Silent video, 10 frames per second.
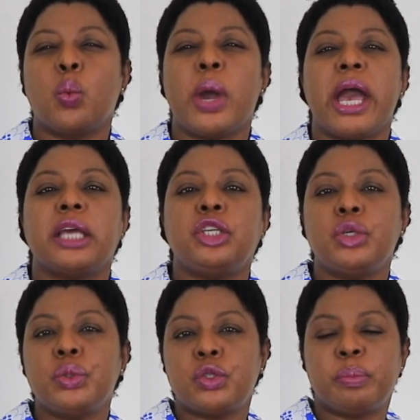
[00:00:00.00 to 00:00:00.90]
where
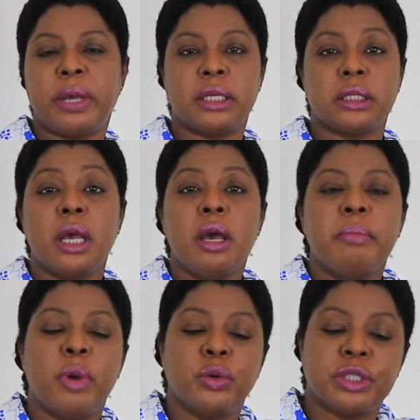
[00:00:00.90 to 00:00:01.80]
you spend
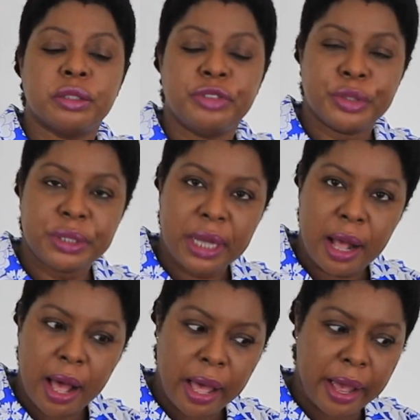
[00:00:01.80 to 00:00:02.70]
most of your
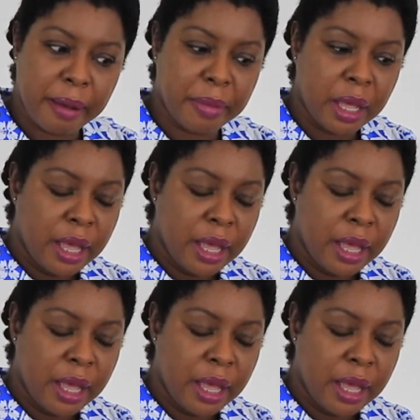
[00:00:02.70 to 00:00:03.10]
time.